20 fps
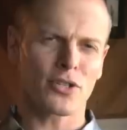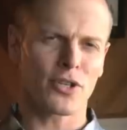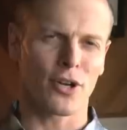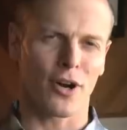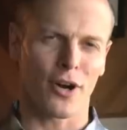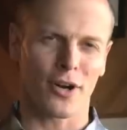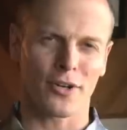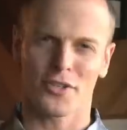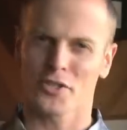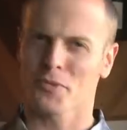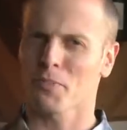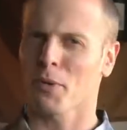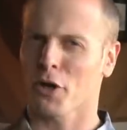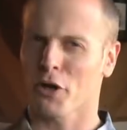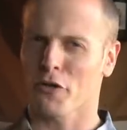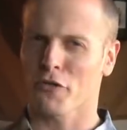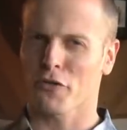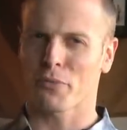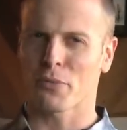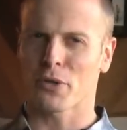cigars as
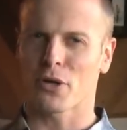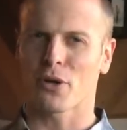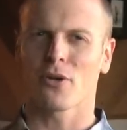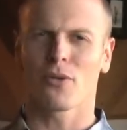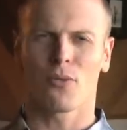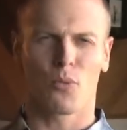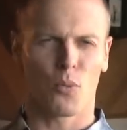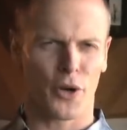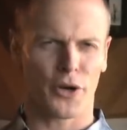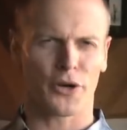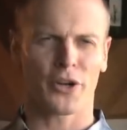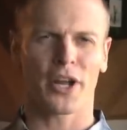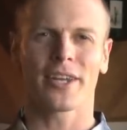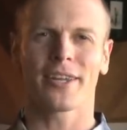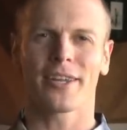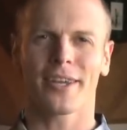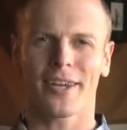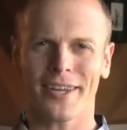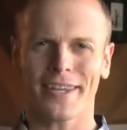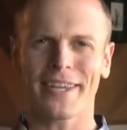part of your meal. Weird
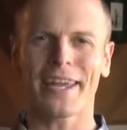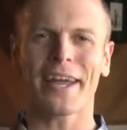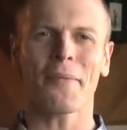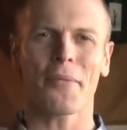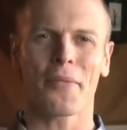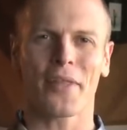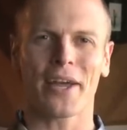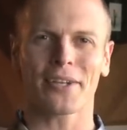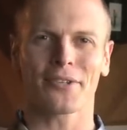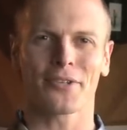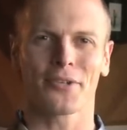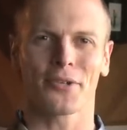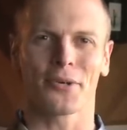idea? Yeah, that